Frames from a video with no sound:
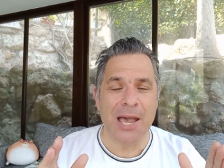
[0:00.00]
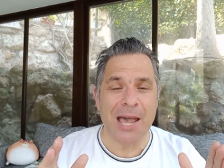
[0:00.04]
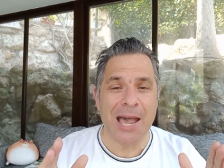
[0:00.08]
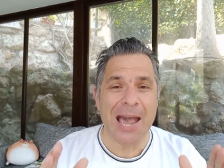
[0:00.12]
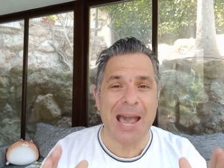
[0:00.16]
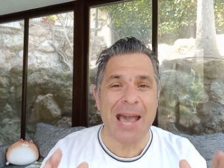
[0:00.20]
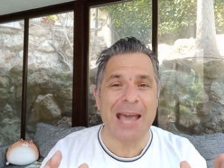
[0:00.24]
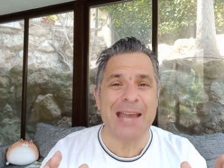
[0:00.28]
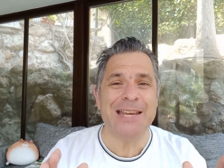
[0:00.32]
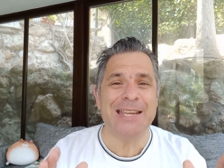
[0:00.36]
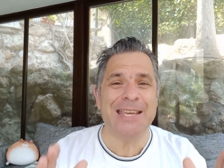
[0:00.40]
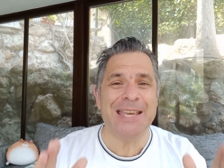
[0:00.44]

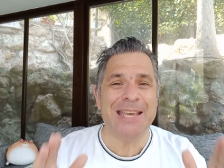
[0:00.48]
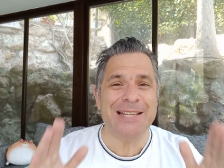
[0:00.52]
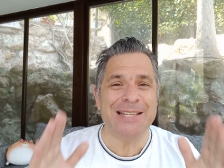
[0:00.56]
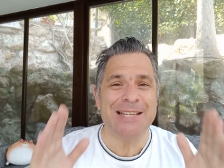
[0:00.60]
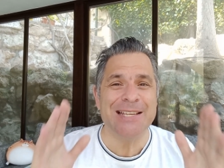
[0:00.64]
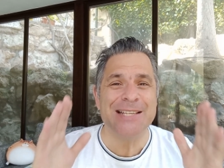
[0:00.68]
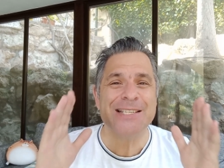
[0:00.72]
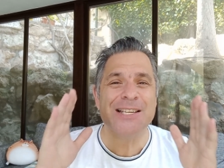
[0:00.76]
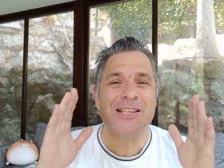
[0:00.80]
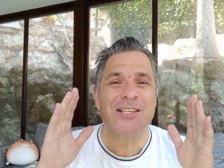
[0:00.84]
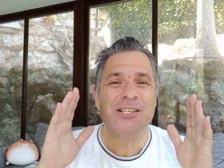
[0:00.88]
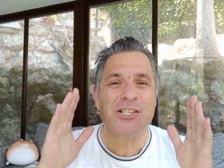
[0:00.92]
and it
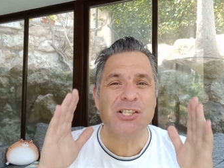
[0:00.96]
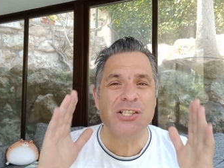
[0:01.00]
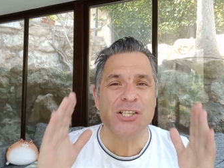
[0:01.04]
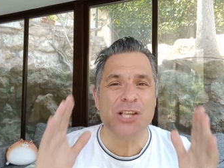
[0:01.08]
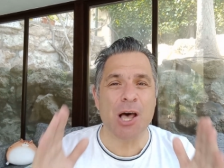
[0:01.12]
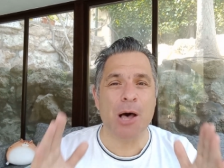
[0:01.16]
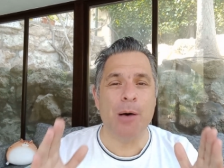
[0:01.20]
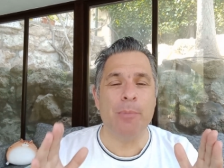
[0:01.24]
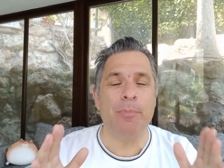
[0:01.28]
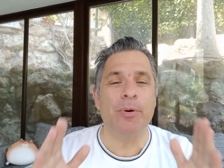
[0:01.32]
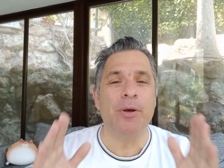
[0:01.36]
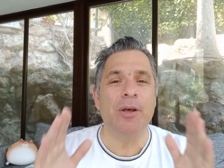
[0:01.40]
is a
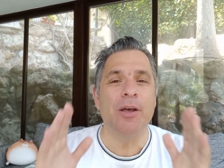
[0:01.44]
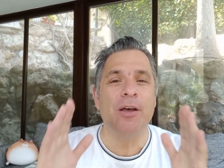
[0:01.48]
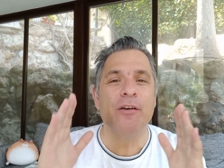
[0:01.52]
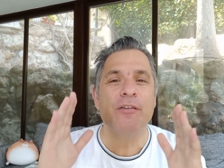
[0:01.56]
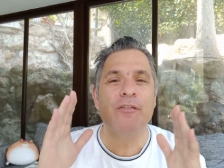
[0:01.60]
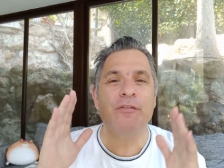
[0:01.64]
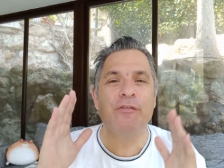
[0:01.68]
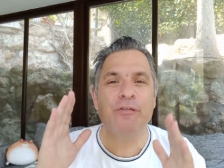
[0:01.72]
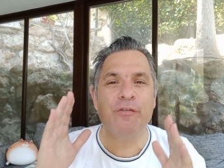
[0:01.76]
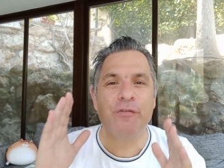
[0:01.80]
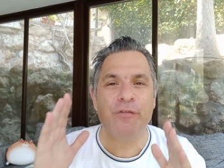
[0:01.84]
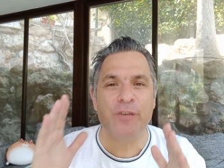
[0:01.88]
sub
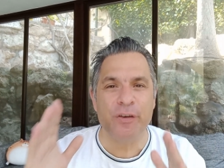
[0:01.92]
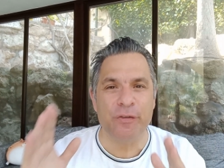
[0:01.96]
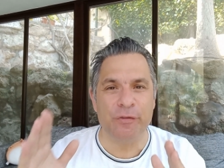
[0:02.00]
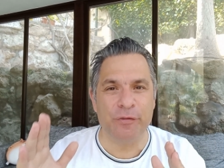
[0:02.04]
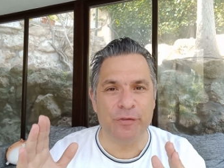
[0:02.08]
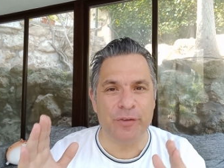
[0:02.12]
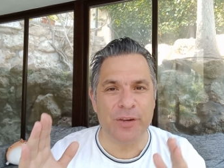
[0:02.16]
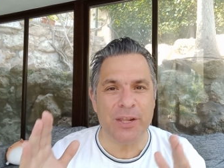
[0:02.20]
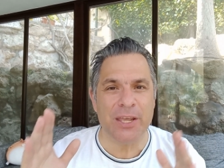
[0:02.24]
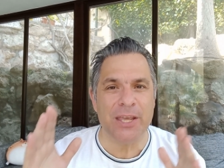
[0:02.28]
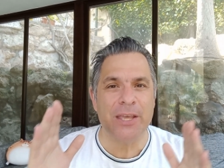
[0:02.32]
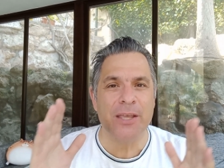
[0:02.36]

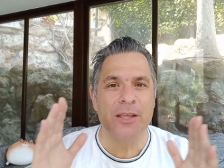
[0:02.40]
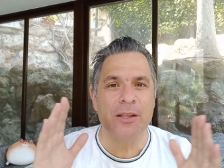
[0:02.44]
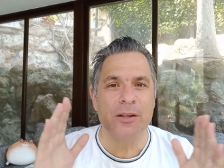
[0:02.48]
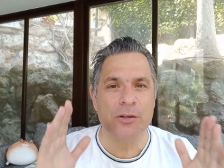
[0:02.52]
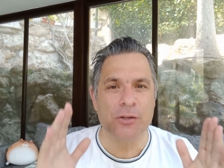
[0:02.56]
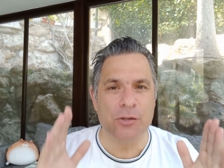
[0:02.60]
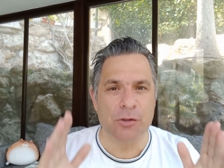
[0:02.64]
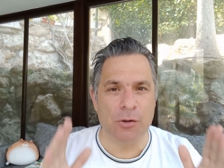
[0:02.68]
$50